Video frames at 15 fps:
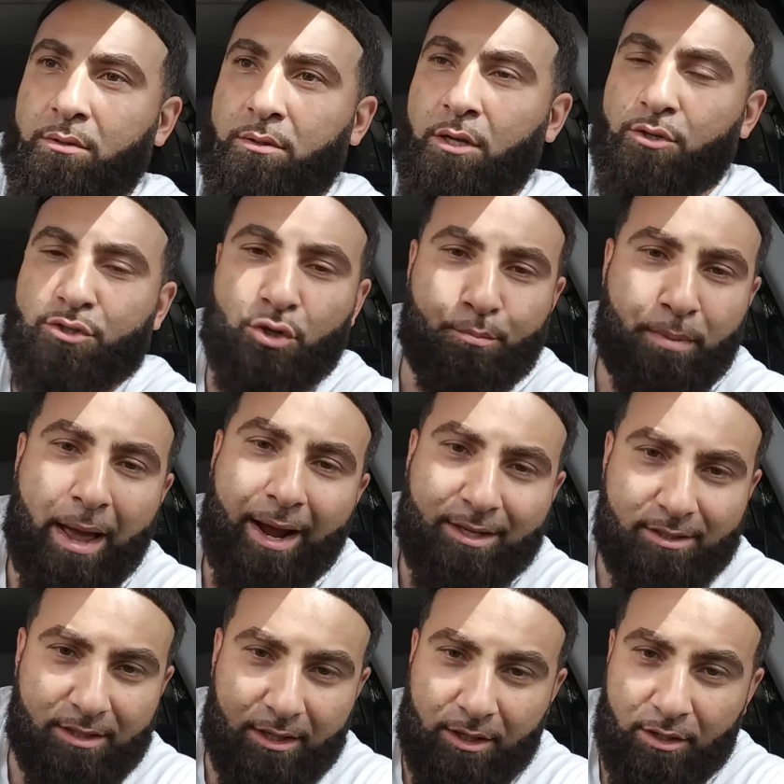There's 2
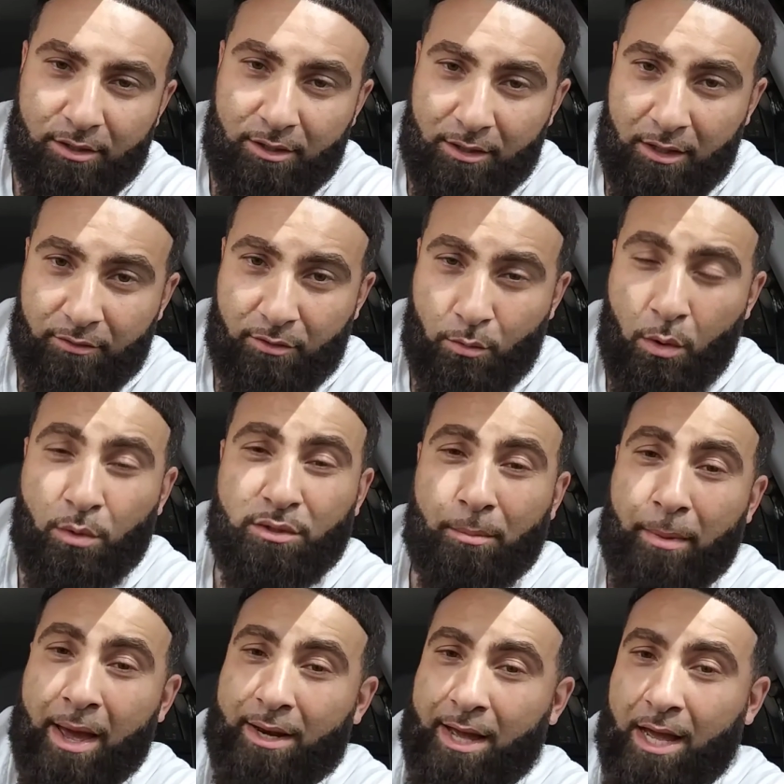packages I couldn't deliver. One was a
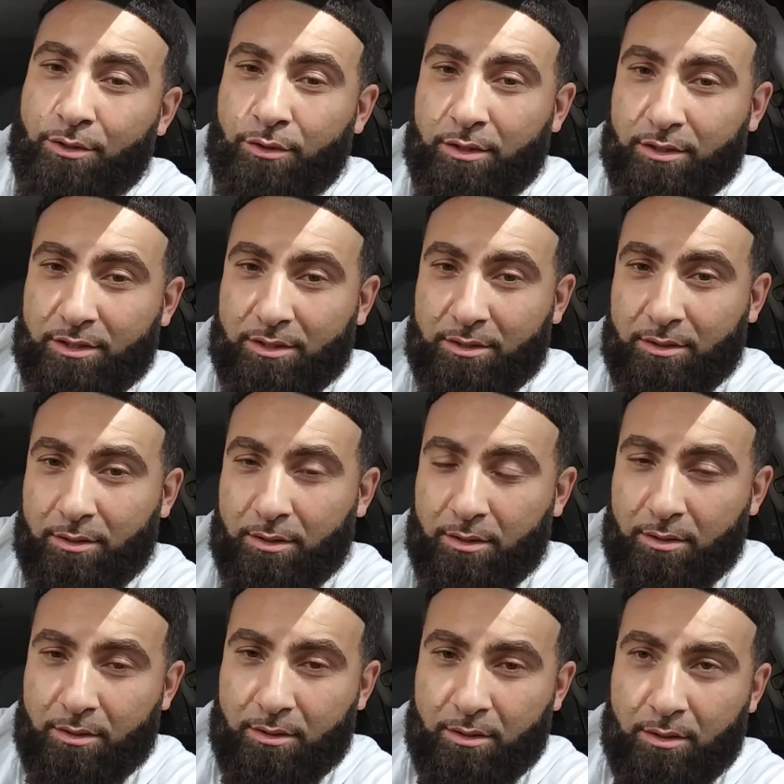bad address.
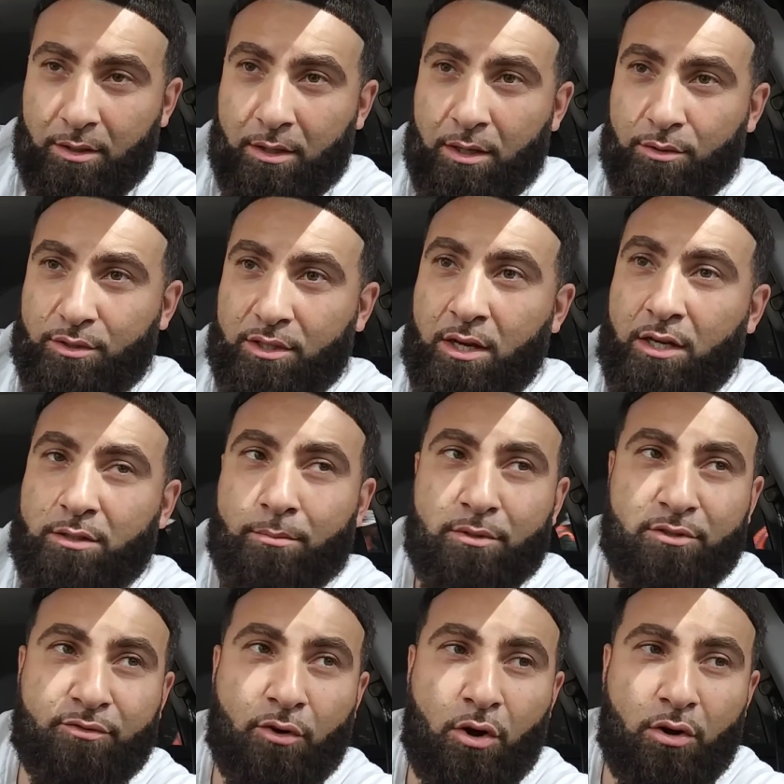It was the
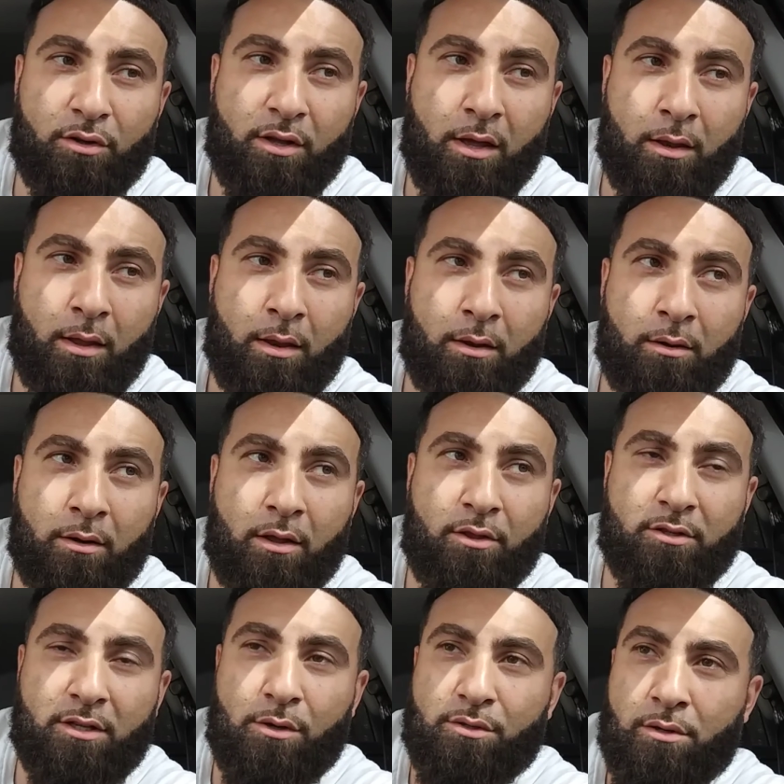customer's fault. And then
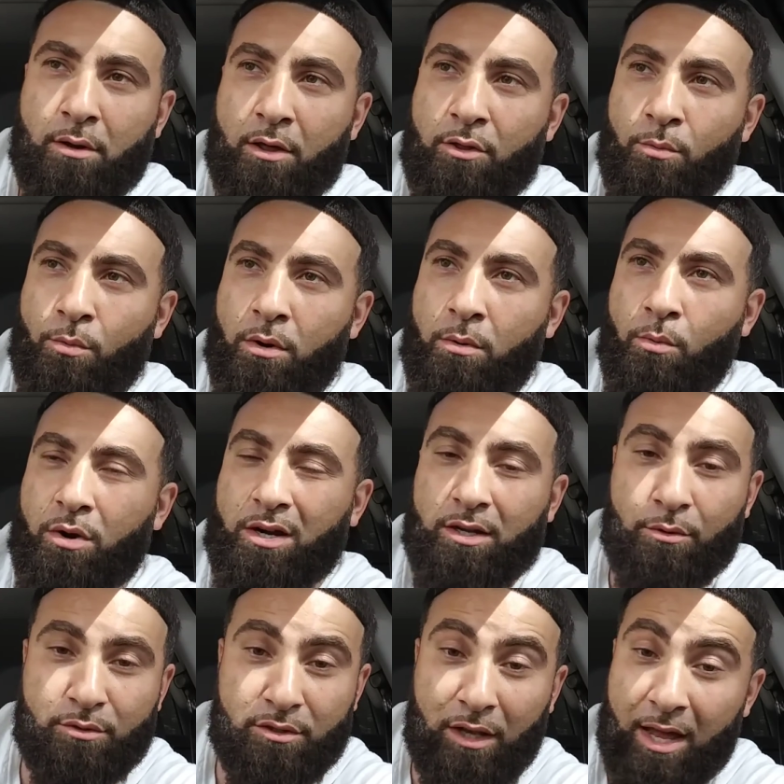there was another one where
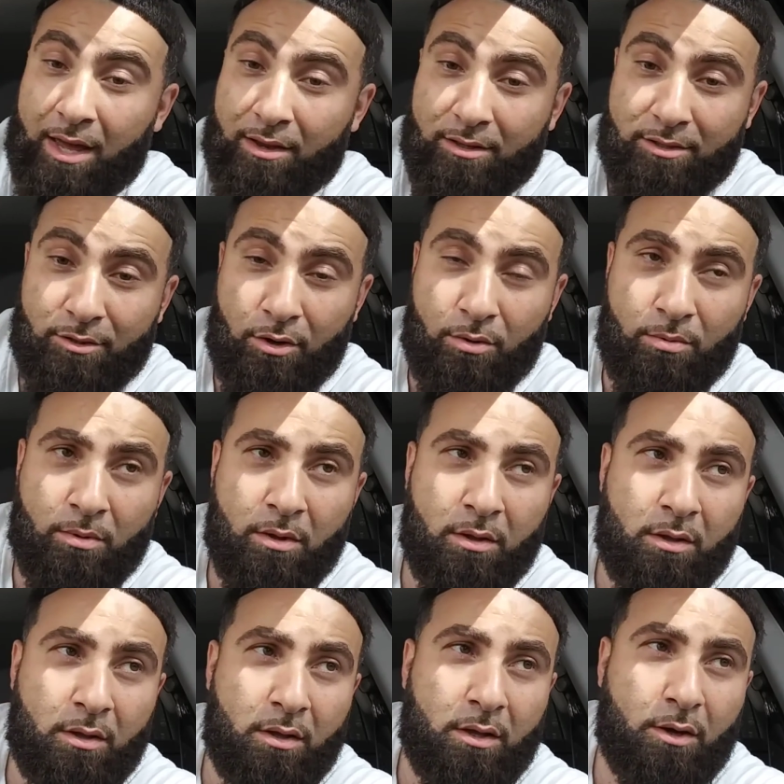it was late. So
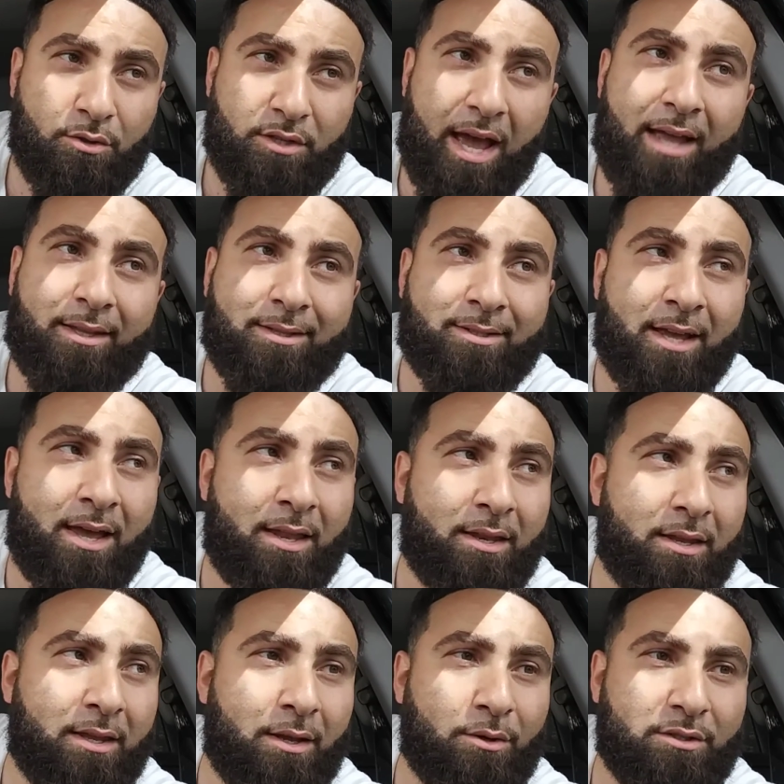it was 8 to
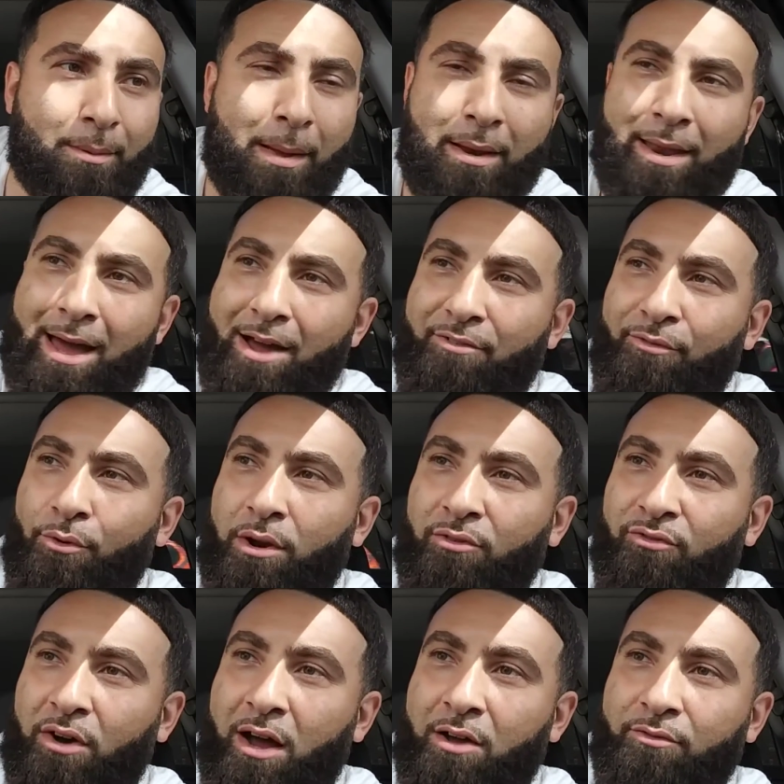10, and it was about
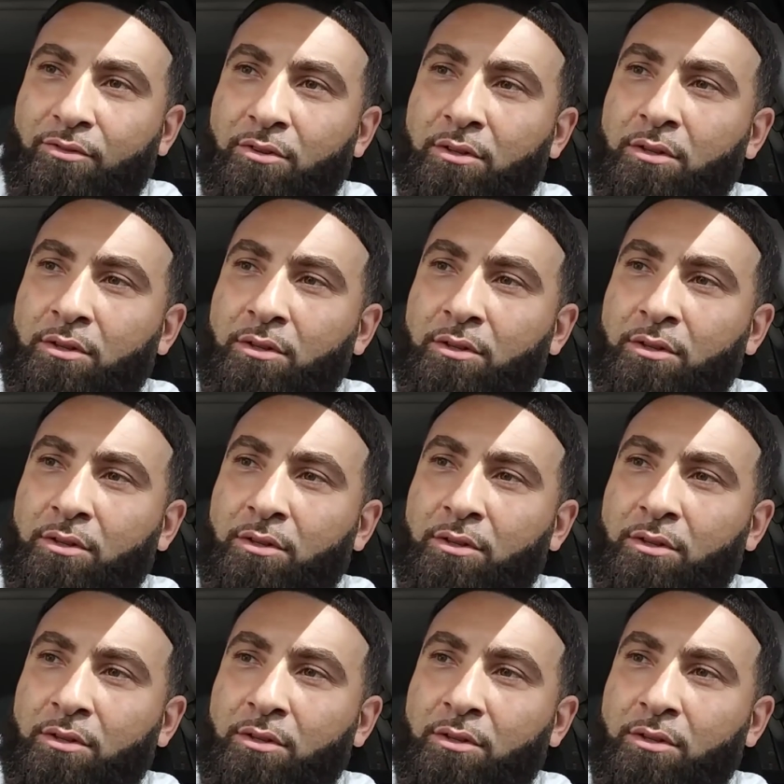9:45.